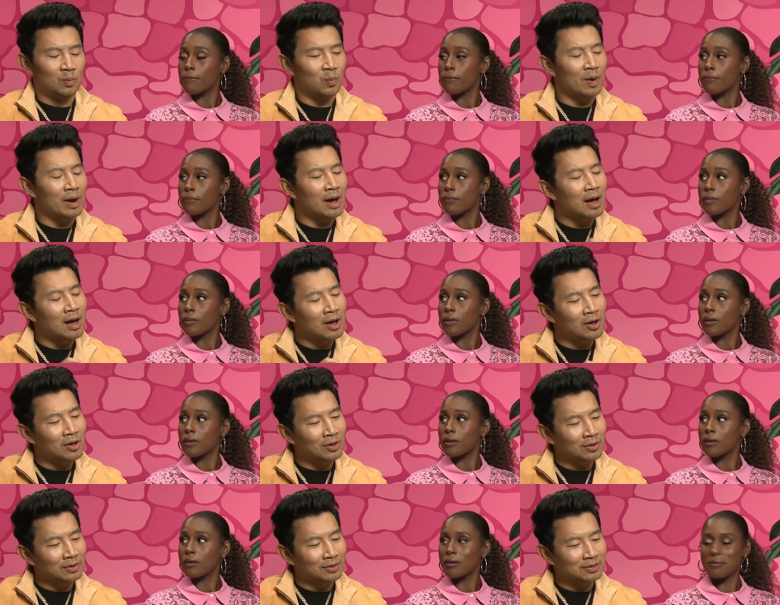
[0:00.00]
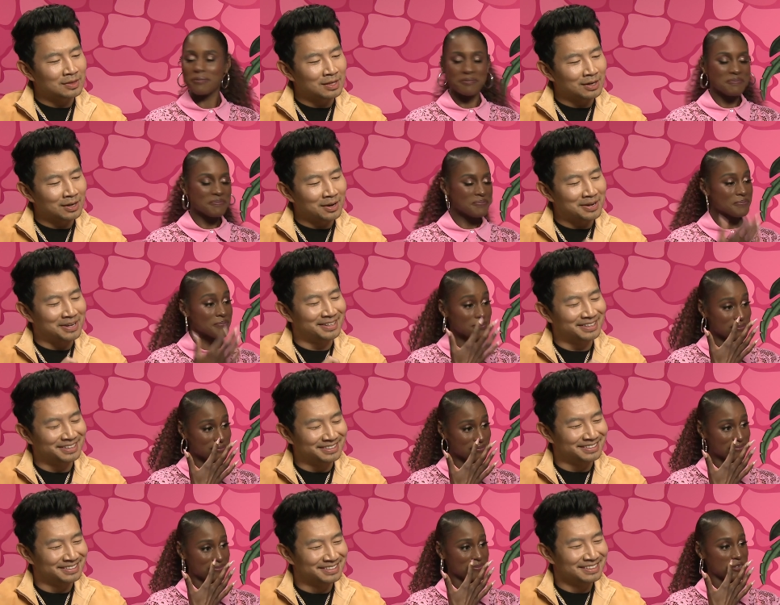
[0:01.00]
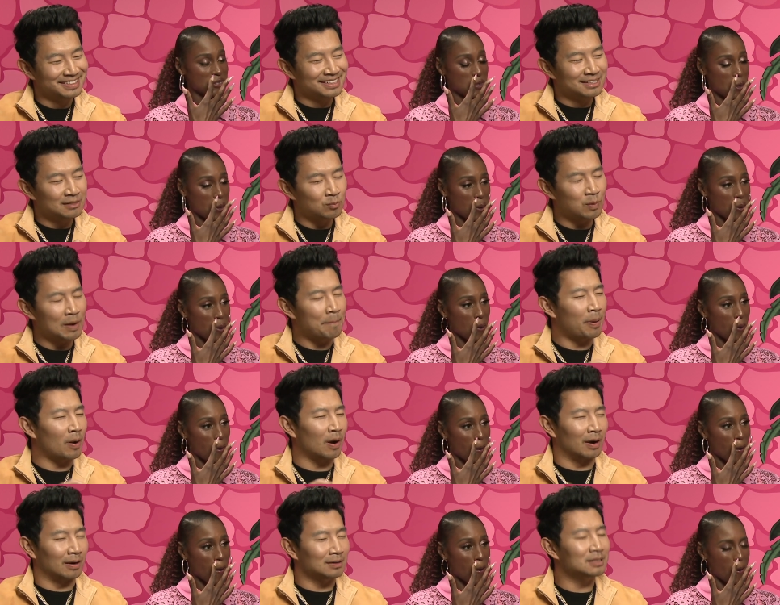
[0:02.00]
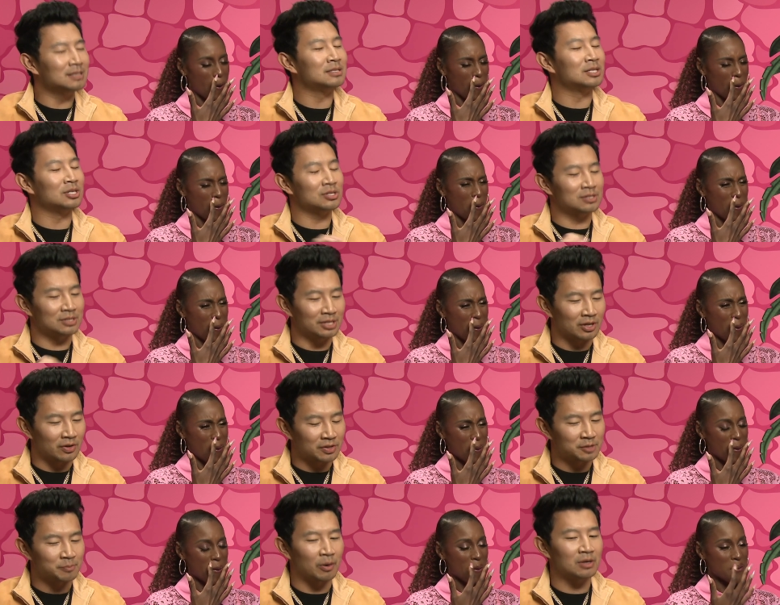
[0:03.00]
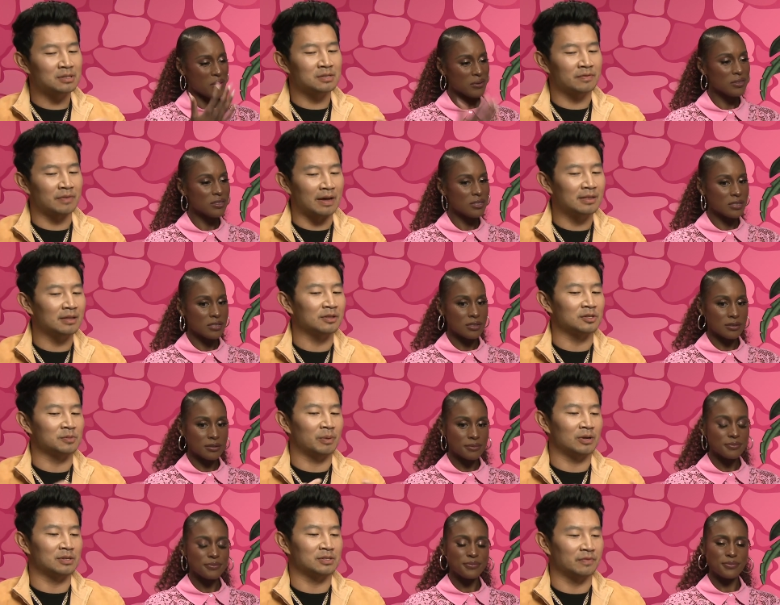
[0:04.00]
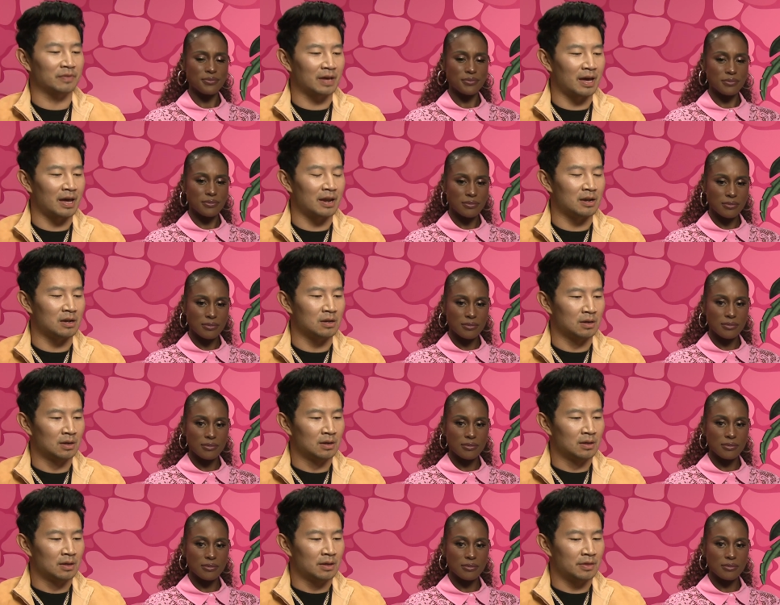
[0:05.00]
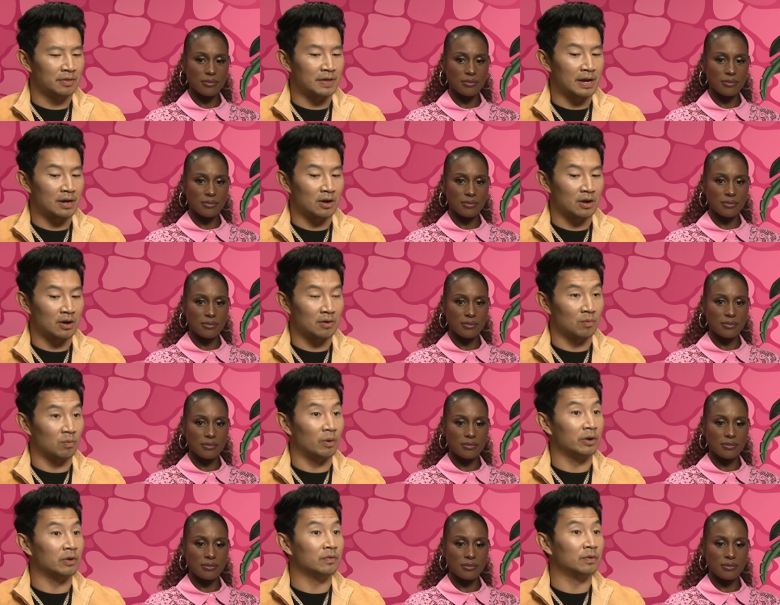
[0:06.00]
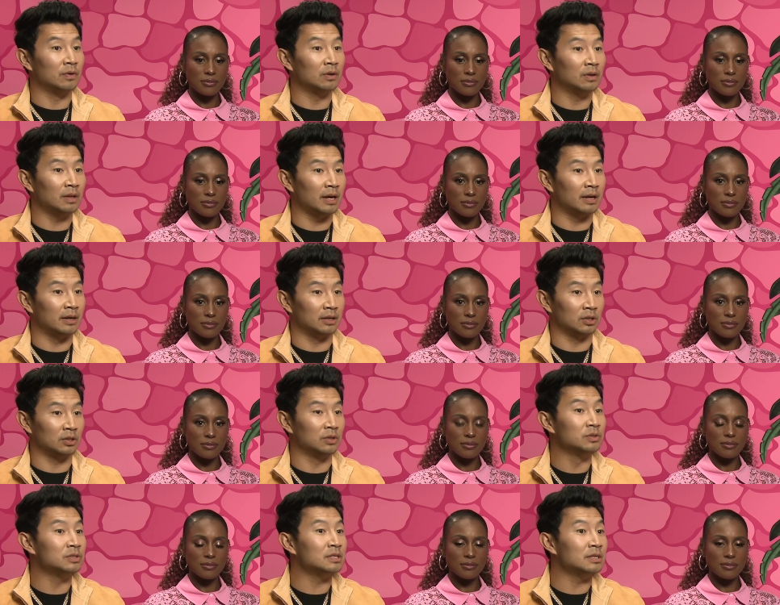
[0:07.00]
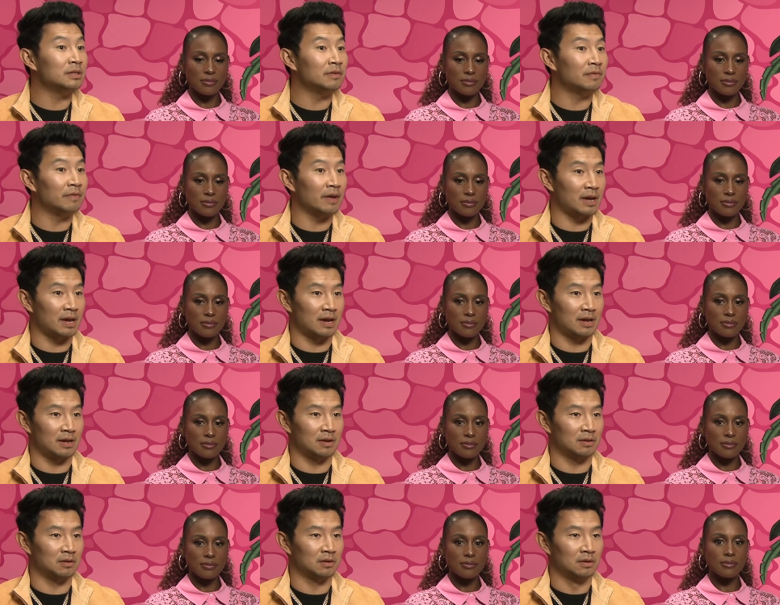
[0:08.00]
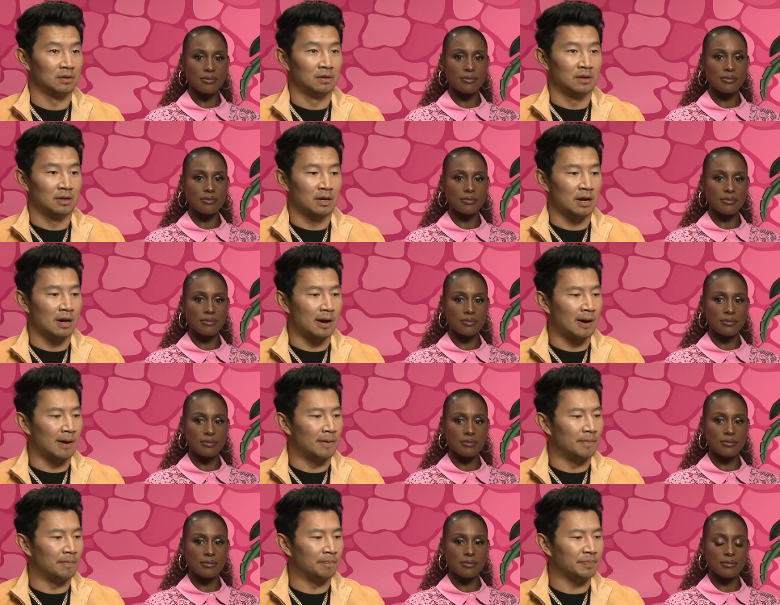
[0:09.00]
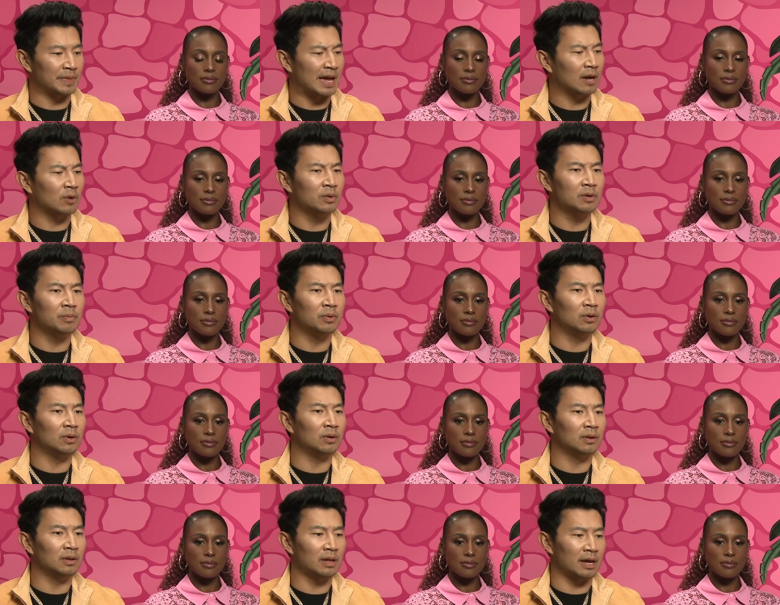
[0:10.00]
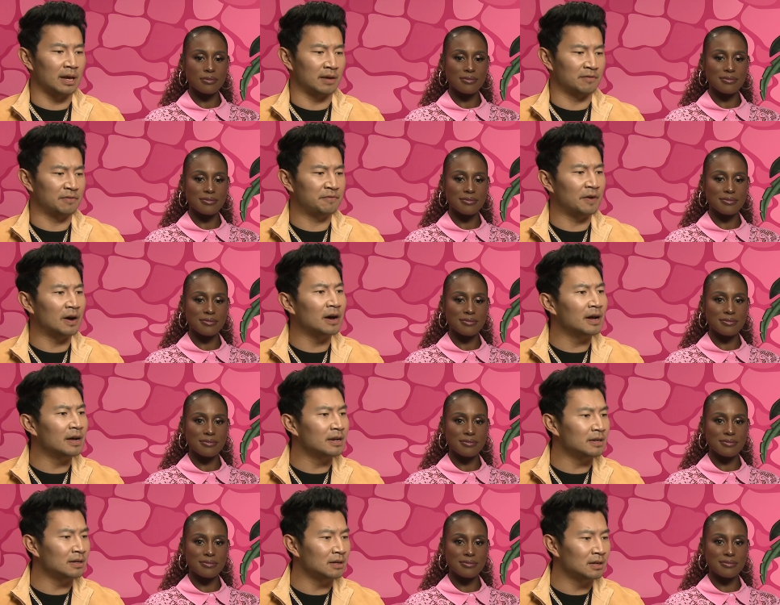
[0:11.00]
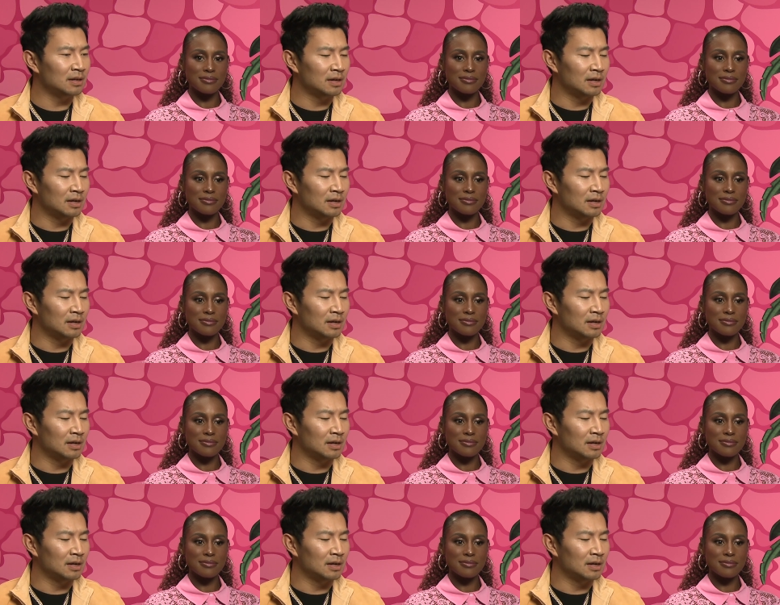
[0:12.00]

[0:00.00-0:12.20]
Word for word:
Speaker 1: Well, what part? Because there's, you know, I think there's parts of Ken that are wonderful and inclusive and equitable and fun.